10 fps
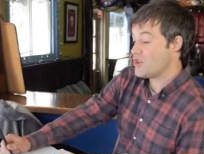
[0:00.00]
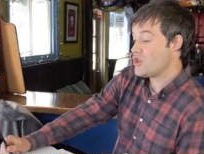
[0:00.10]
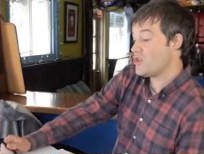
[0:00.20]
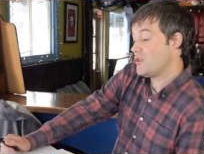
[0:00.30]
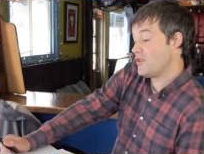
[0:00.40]

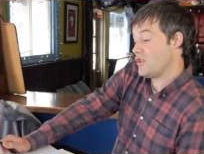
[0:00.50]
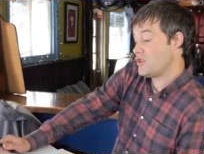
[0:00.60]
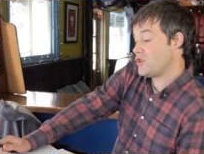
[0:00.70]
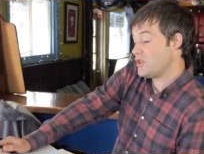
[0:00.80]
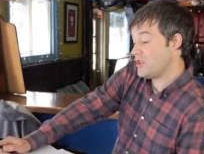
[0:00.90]
Should
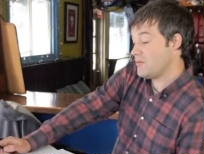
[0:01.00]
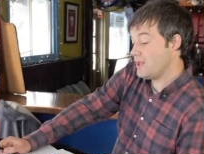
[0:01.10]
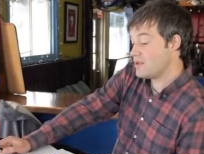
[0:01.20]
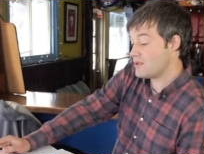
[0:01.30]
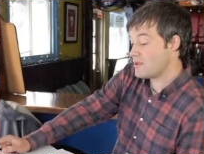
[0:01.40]
there
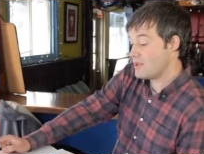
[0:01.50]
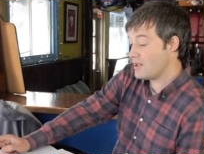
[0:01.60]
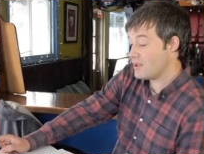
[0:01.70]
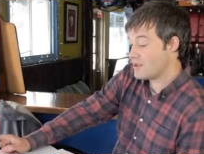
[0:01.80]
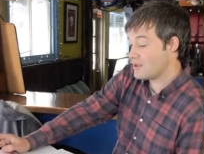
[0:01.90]
be such a
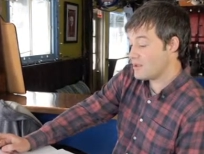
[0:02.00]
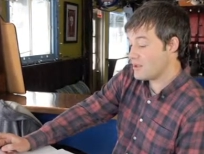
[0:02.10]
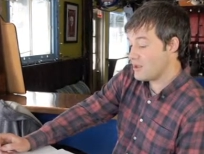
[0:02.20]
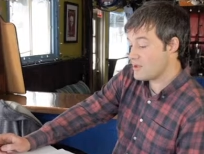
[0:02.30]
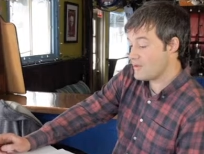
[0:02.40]
thing as
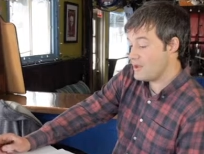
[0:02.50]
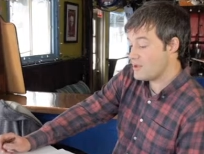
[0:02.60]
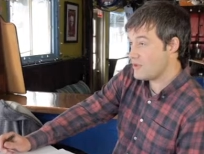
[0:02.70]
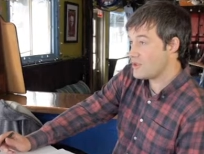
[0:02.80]
conservation,